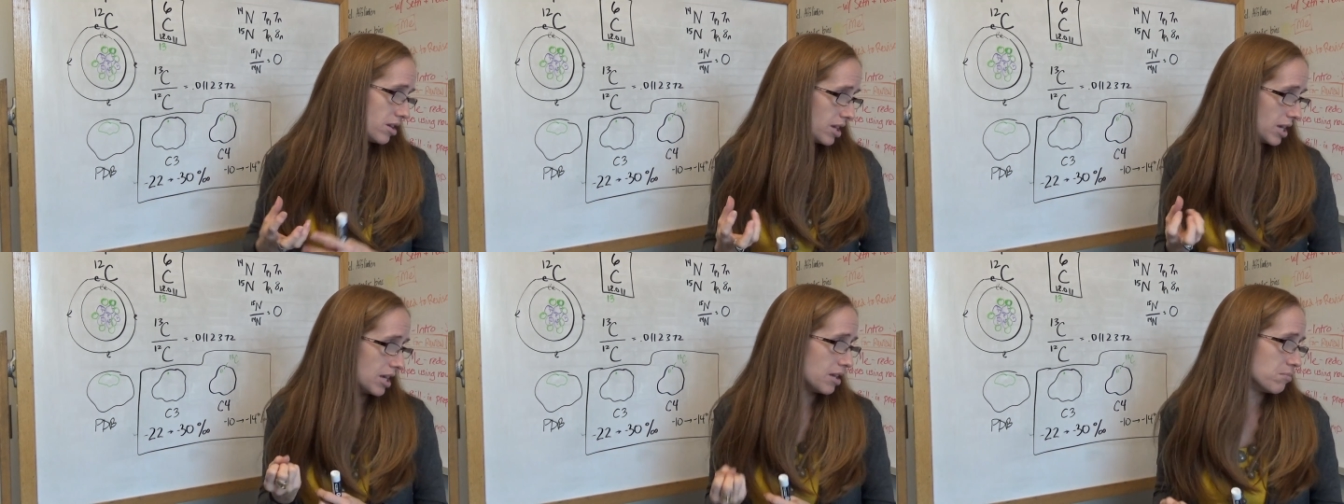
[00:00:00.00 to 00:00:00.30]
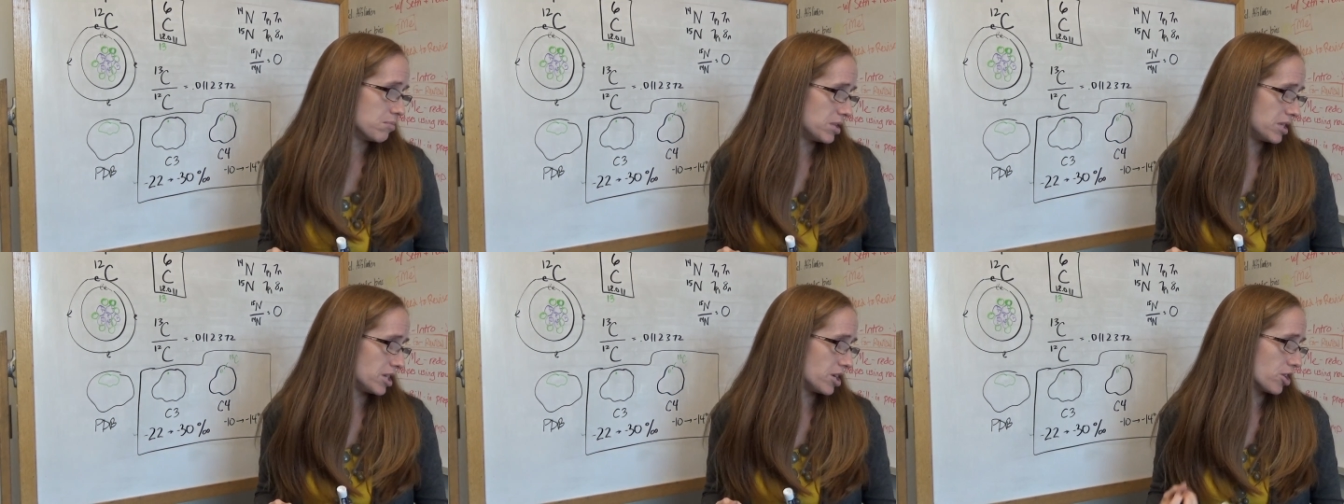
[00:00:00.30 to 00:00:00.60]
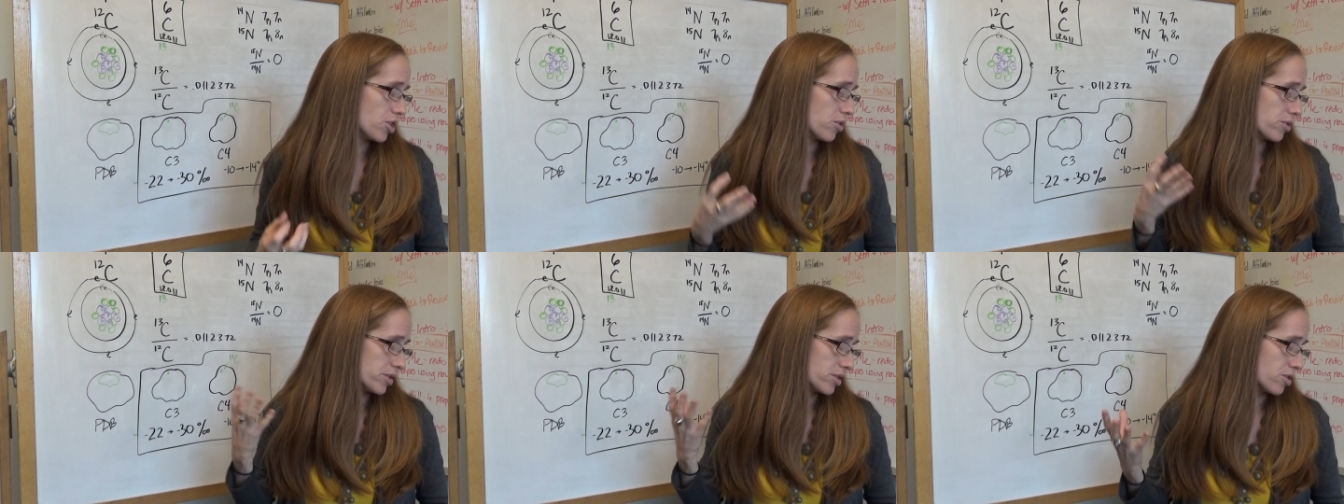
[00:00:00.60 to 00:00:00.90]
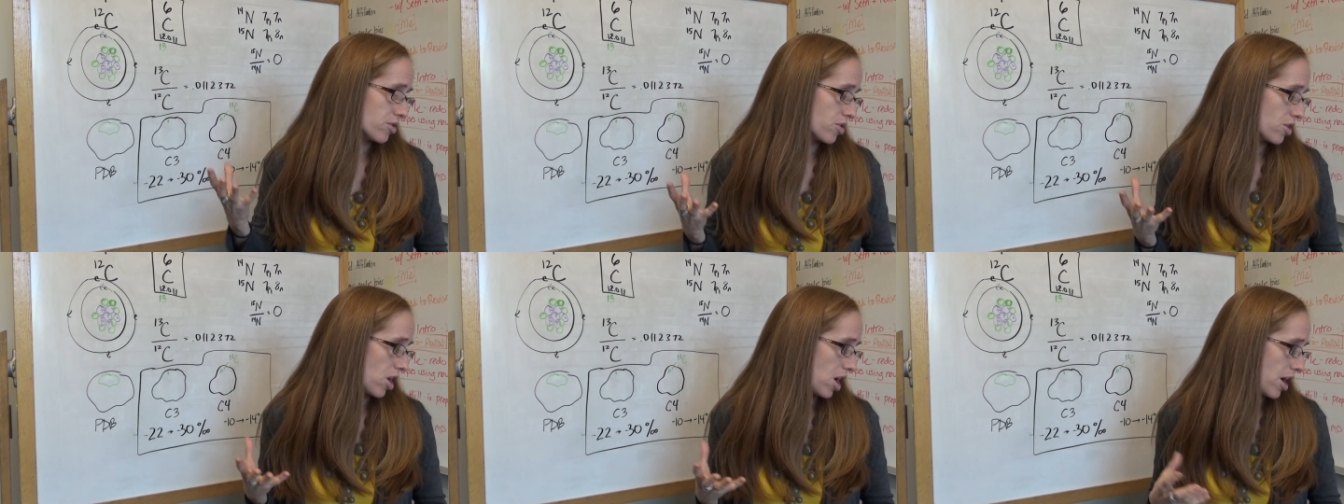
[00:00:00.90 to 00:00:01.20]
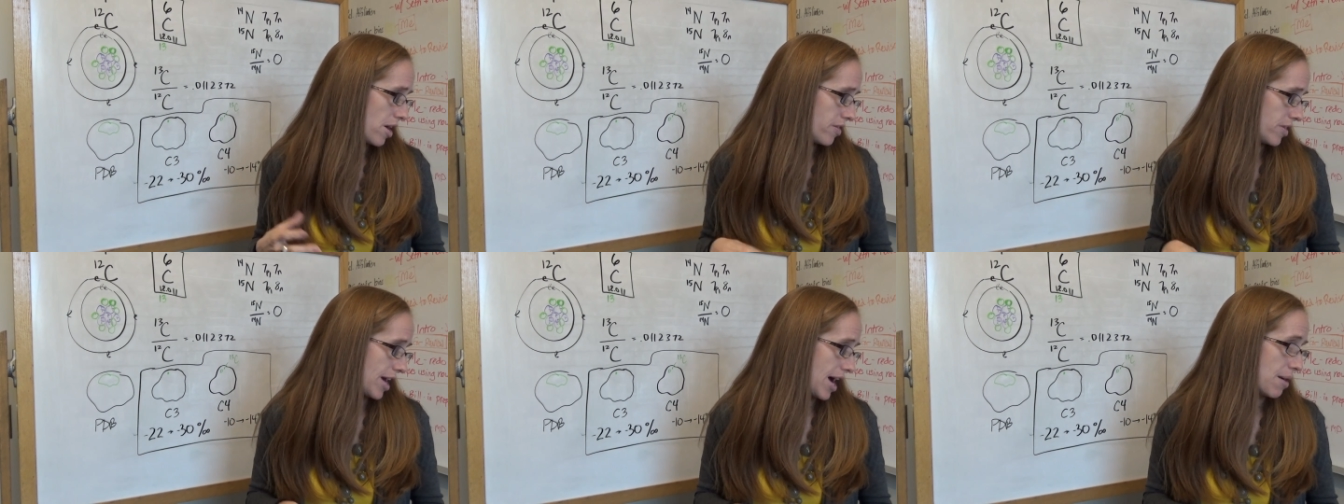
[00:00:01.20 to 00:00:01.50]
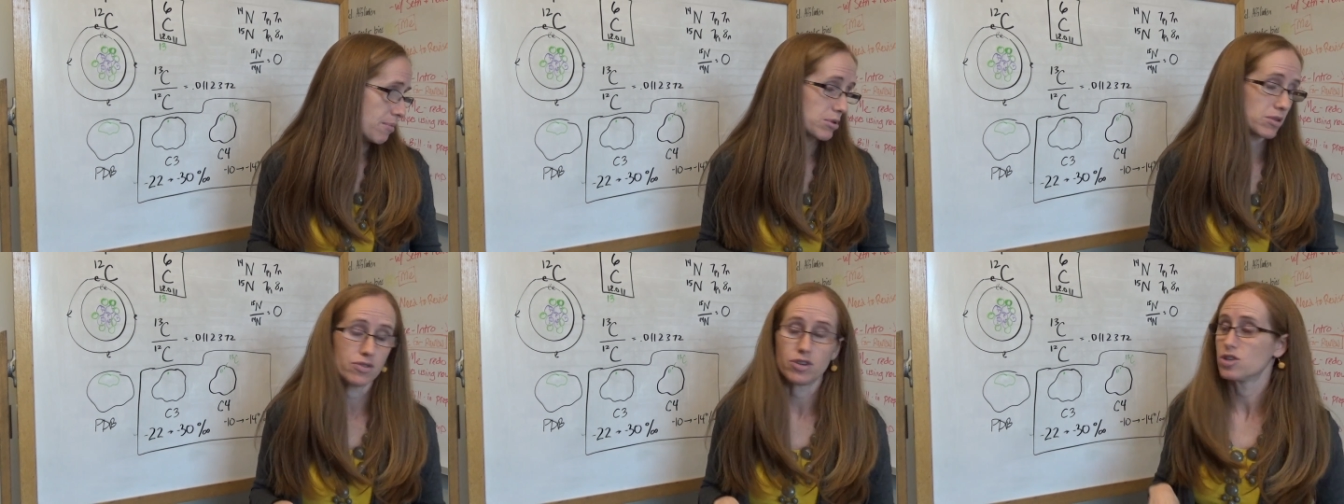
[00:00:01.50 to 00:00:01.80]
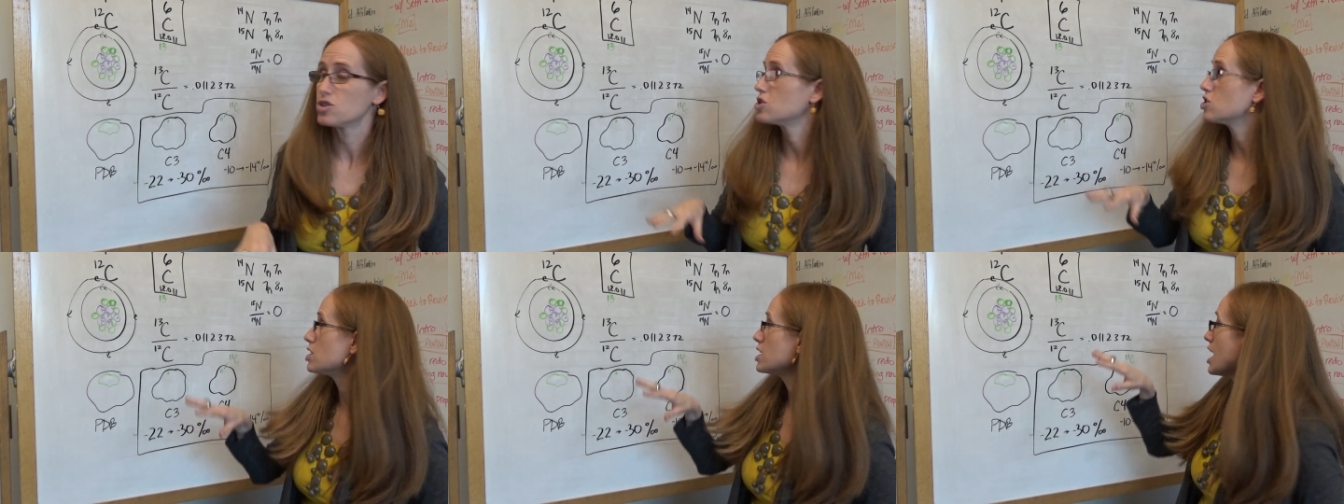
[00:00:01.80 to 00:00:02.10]
in materials that are not in the
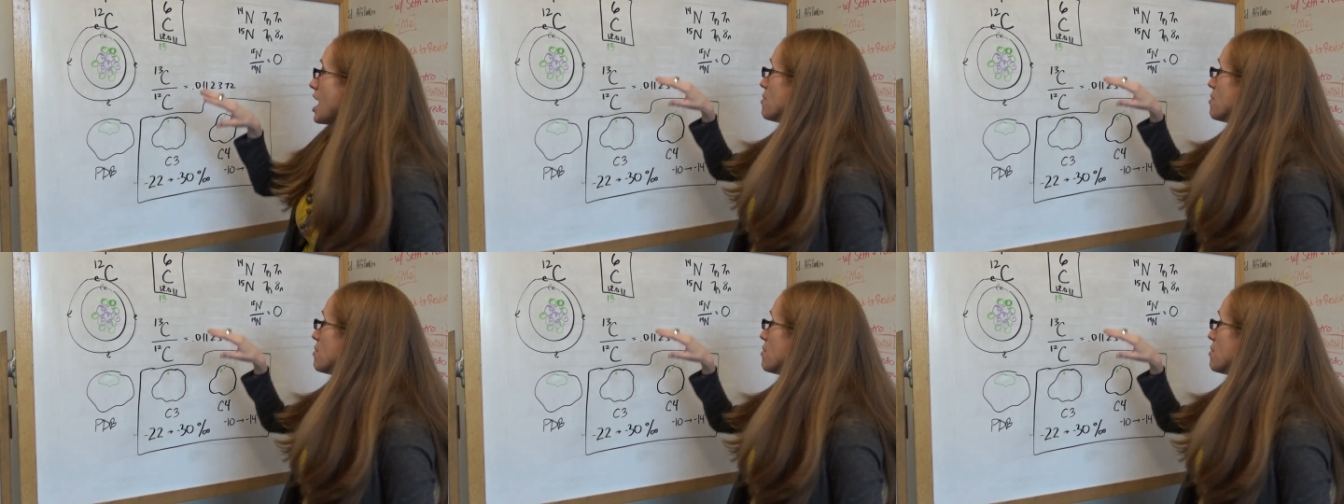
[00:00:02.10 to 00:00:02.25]
atmosphere. So the